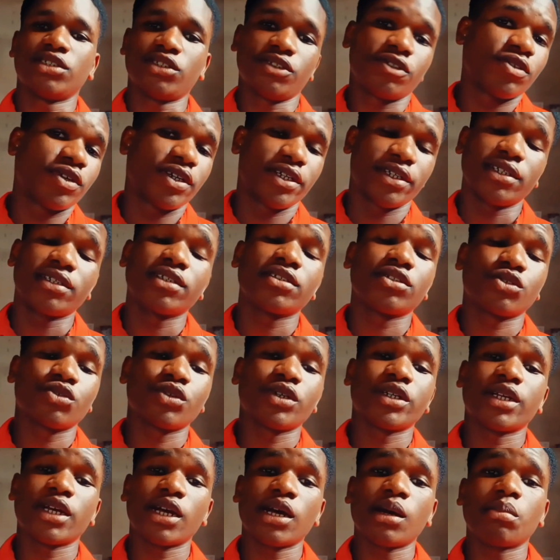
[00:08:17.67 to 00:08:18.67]
It's great. It's
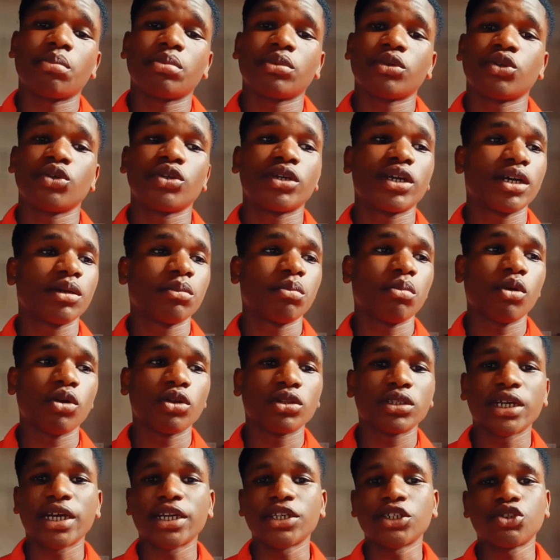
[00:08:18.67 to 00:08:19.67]
a good app. You can
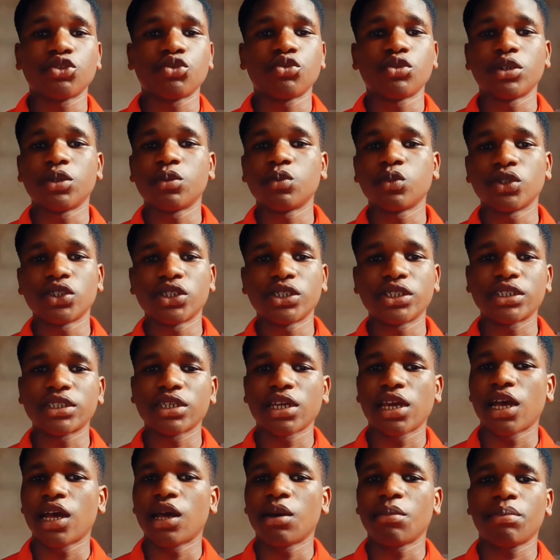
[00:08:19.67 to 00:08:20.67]
multi-stream with
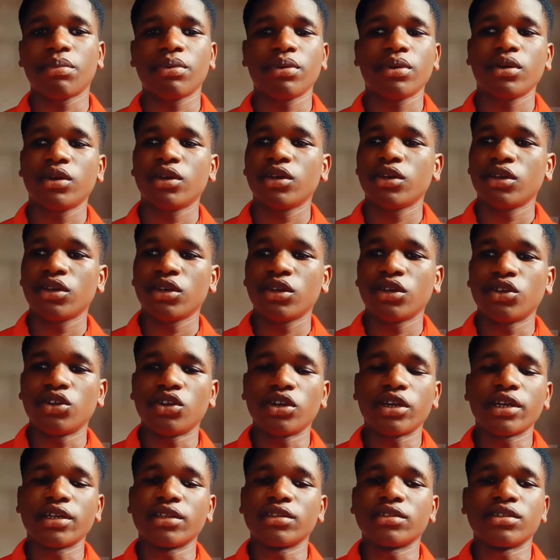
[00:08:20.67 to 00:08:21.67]
this app.
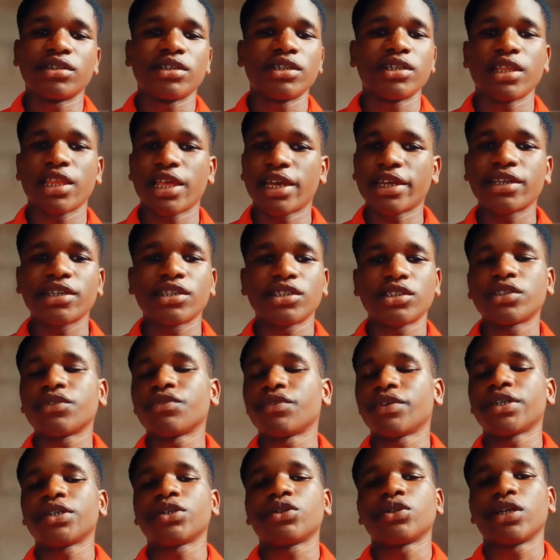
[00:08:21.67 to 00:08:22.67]
You can, it's
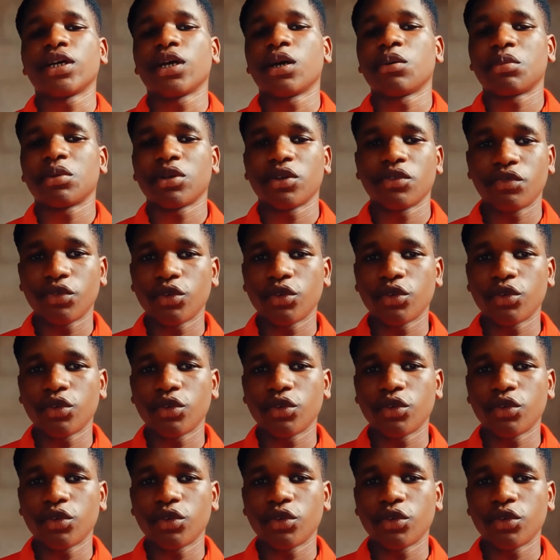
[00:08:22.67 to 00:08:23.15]
a very good app.